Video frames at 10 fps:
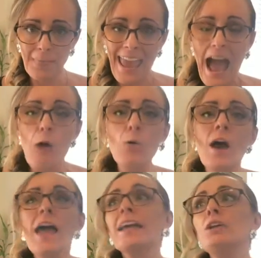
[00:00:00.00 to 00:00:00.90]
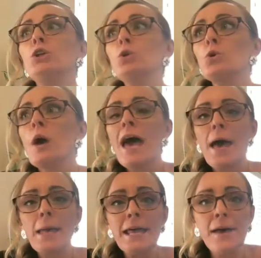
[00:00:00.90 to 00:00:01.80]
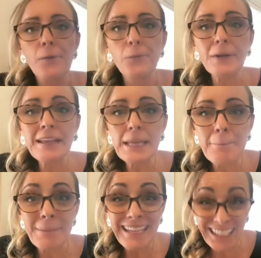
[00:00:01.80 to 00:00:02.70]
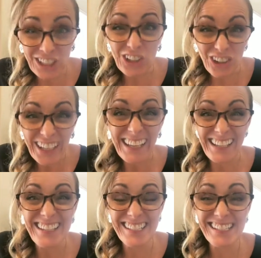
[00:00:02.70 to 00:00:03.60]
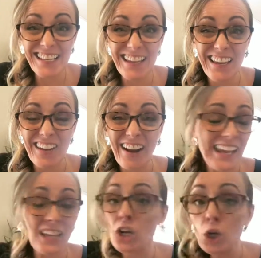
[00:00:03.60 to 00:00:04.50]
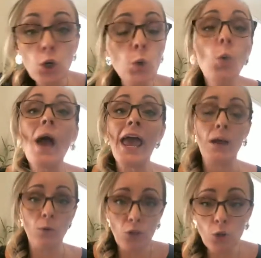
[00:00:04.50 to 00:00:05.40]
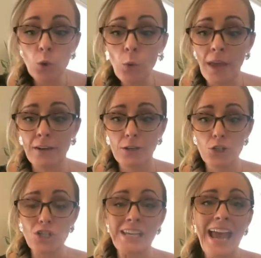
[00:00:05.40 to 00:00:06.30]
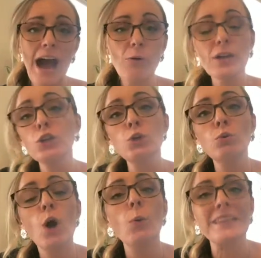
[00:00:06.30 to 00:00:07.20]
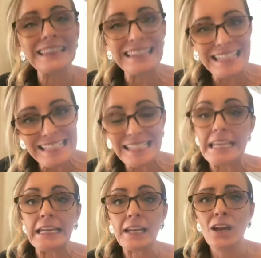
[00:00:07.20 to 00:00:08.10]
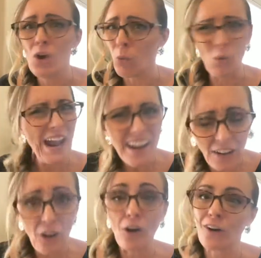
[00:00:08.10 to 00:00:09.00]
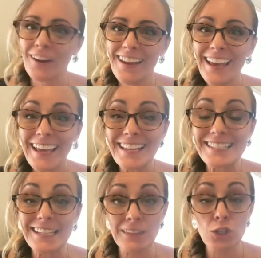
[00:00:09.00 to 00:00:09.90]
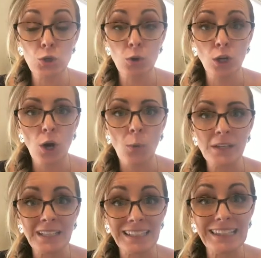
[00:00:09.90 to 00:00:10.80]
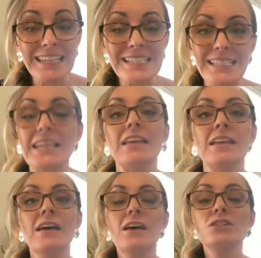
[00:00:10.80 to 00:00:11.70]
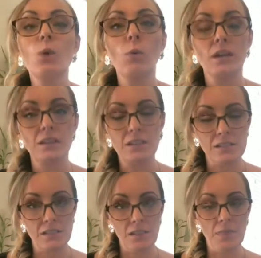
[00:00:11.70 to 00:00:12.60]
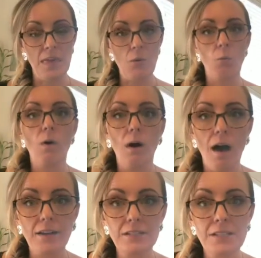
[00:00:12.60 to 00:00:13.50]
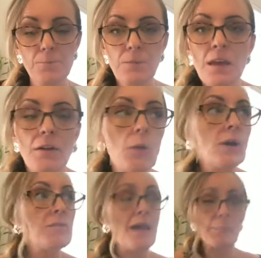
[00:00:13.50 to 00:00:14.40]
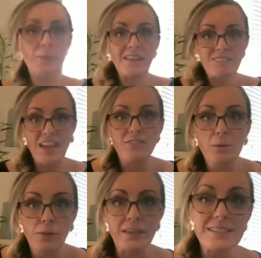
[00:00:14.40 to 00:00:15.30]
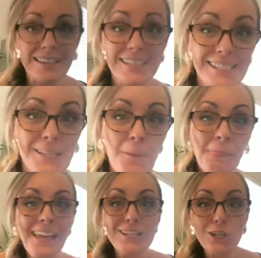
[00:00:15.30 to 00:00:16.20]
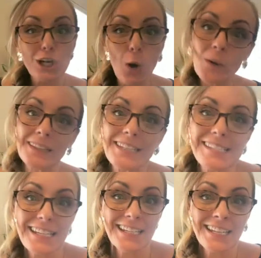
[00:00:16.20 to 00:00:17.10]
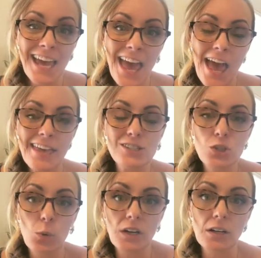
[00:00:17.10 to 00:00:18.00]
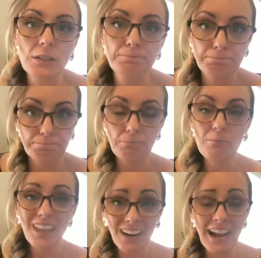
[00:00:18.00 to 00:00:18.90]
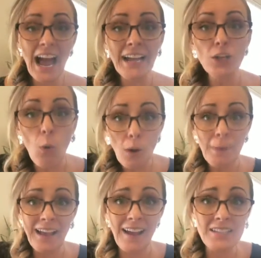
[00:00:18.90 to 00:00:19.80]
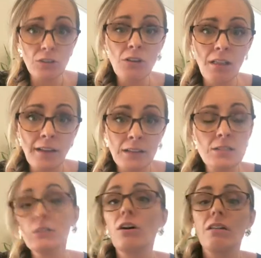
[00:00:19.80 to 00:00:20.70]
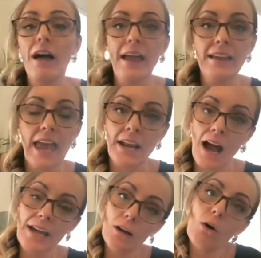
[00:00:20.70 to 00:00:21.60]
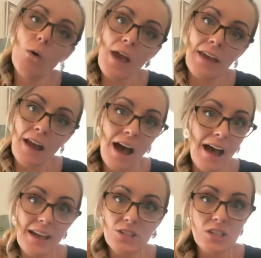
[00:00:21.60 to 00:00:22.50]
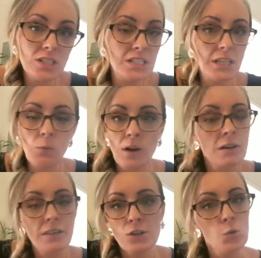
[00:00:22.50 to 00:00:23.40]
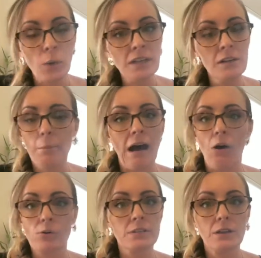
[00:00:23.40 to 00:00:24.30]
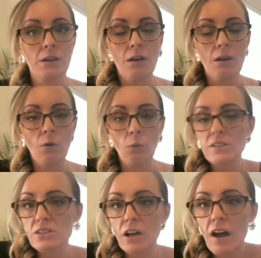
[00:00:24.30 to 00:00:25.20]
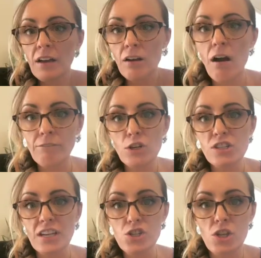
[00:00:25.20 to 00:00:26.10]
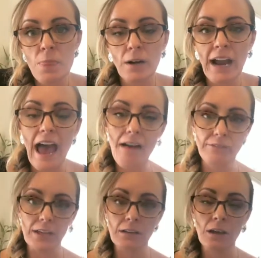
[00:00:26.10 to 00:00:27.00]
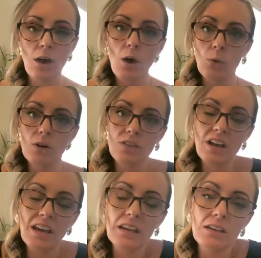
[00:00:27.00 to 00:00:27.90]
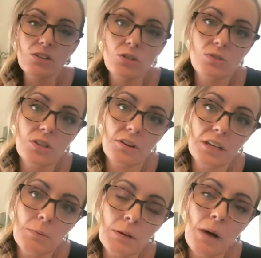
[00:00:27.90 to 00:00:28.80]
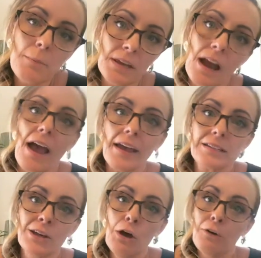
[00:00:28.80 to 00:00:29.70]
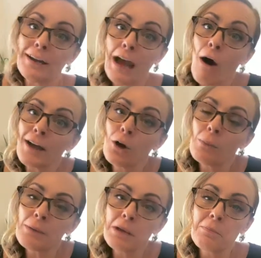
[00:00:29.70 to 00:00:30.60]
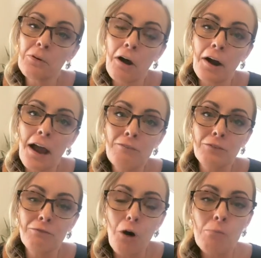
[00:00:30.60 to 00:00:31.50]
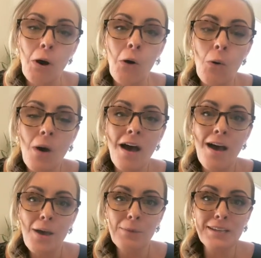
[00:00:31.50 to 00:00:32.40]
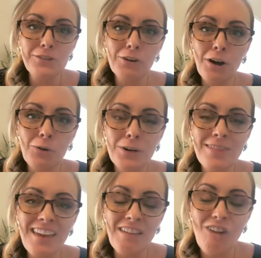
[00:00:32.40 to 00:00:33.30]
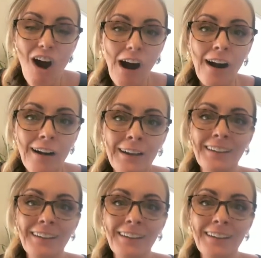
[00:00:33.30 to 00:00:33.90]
How can you really be curious, right, in a new way with new energy? How can you go and listen? Where is it that you can go in and listen to what it is that they want, right? One of my favorite places to go and listen is Twitter. Right? I know what my ideal clients look like, and I go and I just see what are they tweeting about. What's the kind of conversation they're having? What are the kind of issues that are keeping them up at night? Right now, I know my people are having FOMO because they're not going to the NFR.